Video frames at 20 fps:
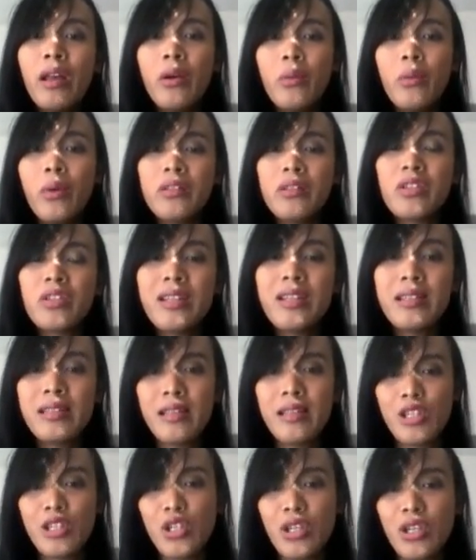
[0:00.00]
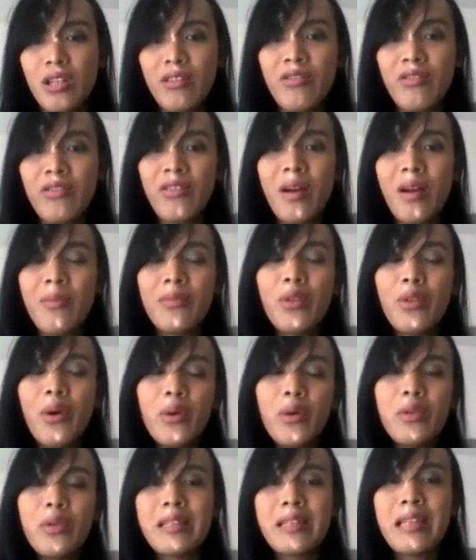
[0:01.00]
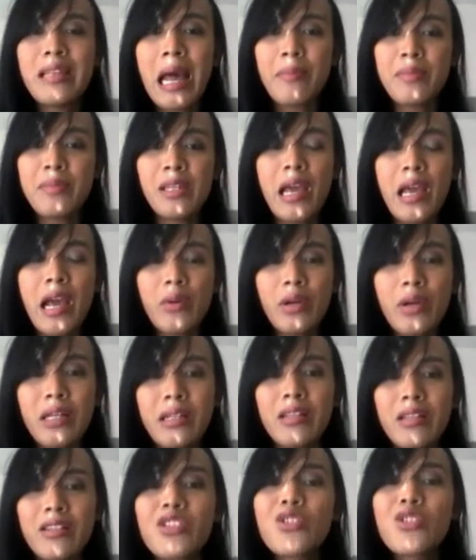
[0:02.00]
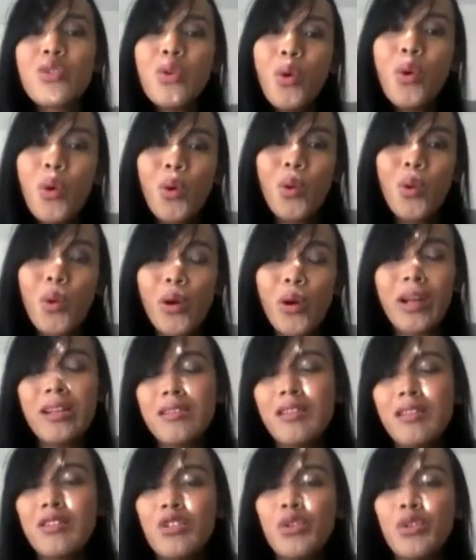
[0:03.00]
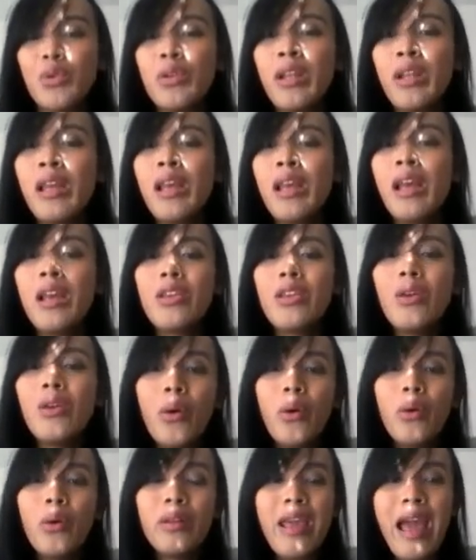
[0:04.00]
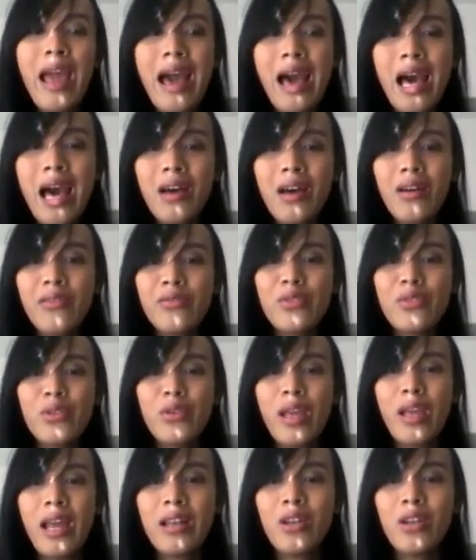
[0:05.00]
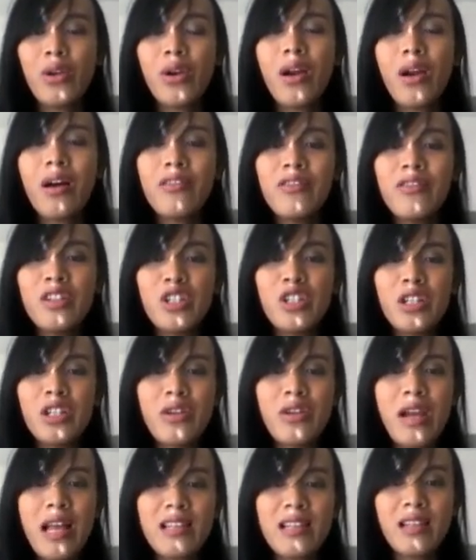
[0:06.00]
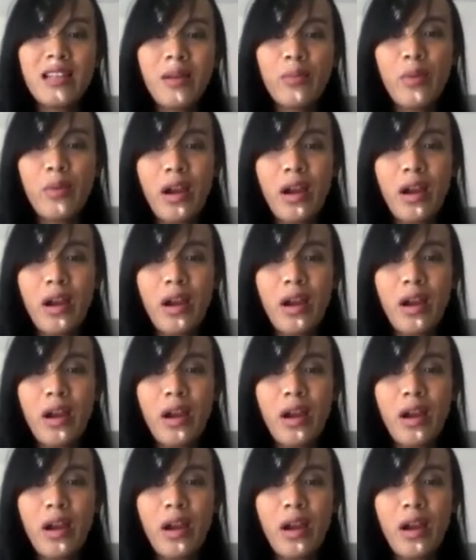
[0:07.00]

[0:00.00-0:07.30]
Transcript: will transition from those CAPTE accredited school or institute, you only have to get your official transcript